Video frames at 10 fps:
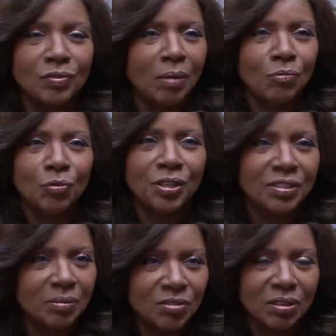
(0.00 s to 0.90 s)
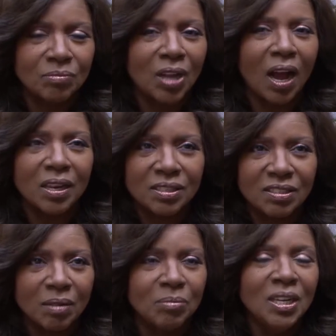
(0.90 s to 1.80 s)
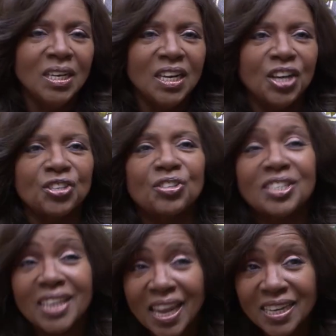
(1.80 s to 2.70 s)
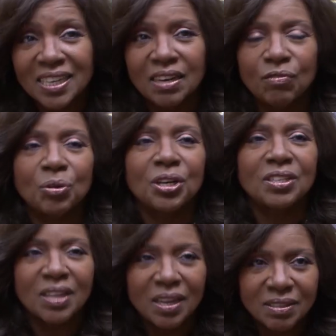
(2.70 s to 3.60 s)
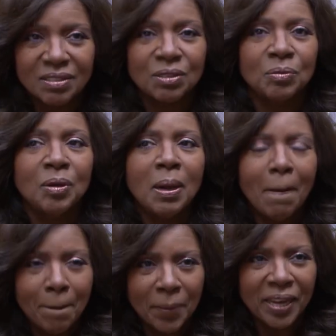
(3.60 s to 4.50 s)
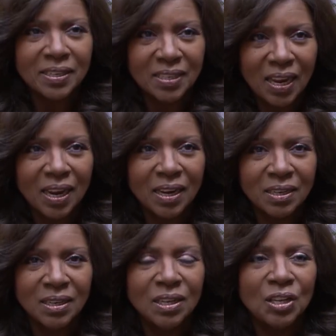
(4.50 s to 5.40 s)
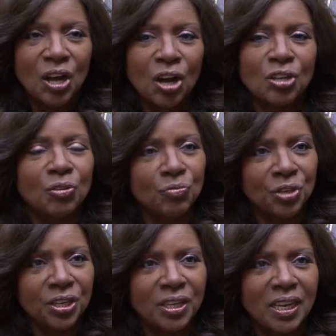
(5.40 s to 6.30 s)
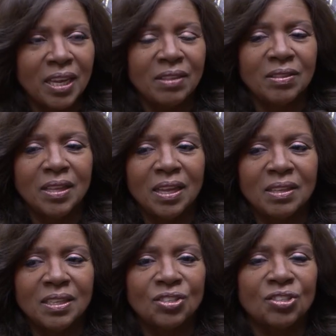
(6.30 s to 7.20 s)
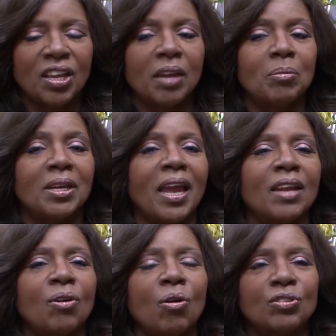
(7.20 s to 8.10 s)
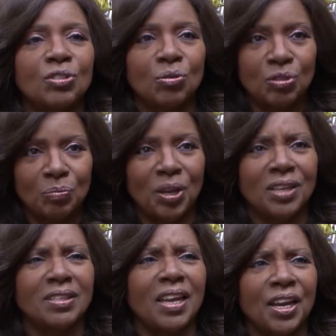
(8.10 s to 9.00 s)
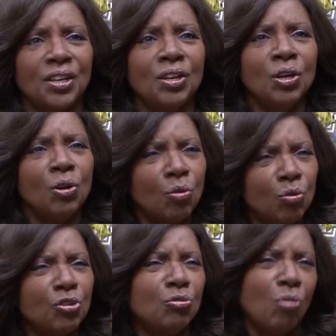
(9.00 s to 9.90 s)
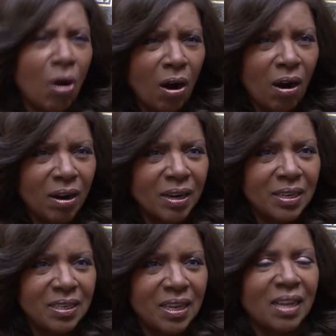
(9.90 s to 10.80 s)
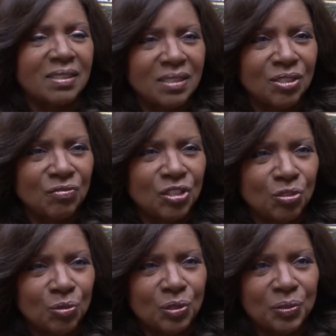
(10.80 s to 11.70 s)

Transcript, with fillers: some wisdom, some knowledge, some understanding of what it takes to maintain a career in, in entertainment and also to maintain who you are as an individual.